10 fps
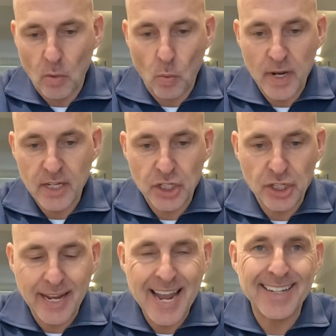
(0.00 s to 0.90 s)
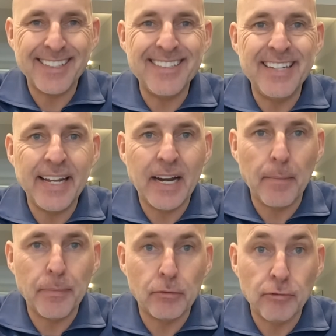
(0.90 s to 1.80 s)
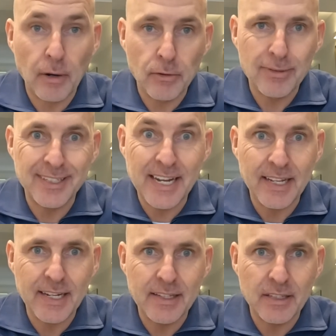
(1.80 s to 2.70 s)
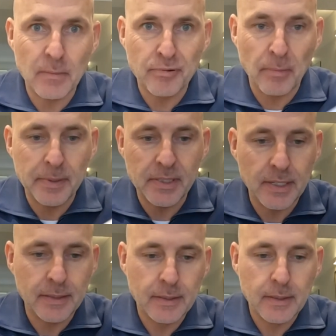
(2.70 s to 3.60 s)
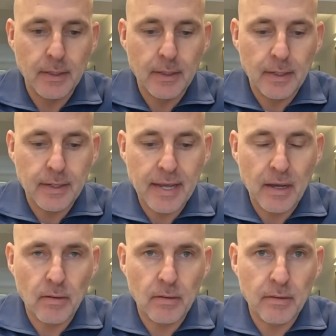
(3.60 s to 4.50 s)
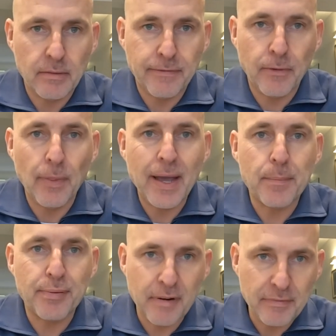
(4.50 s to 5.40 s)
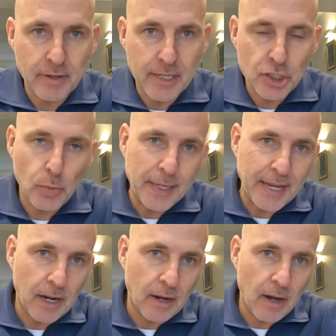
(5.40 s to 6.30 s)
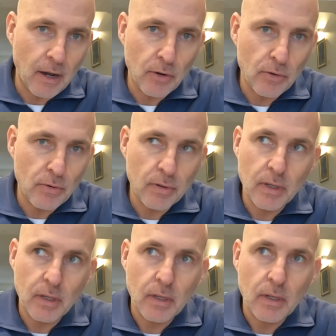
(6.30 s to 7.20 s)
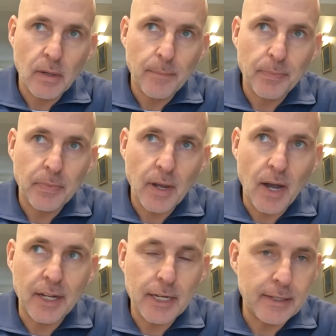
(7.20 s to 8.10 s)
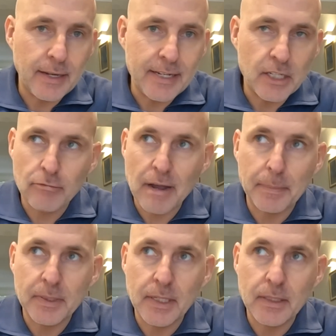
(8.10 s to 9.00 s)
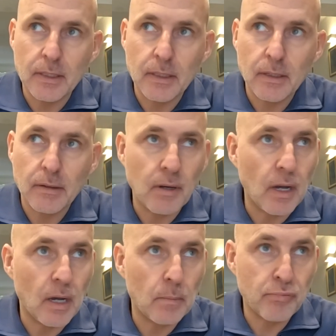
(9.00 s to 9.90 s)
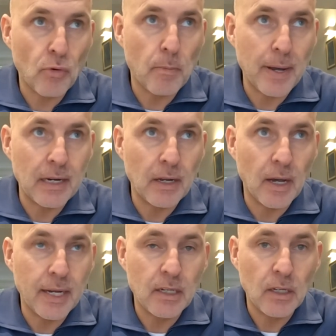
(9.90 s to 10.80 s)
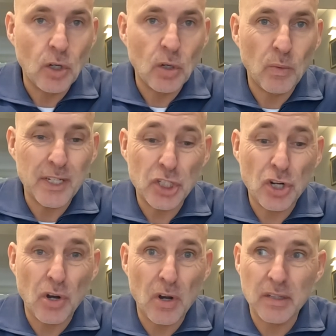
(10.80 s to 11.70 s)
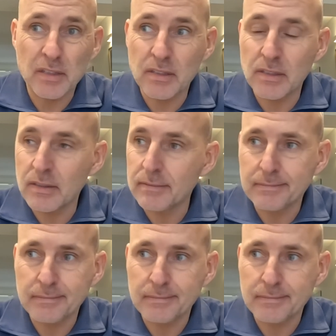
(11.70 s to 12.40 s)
which they had to dig up the road to get it into the property. Now, for that privilege, we get our own uninterrupted broadband line, which costs,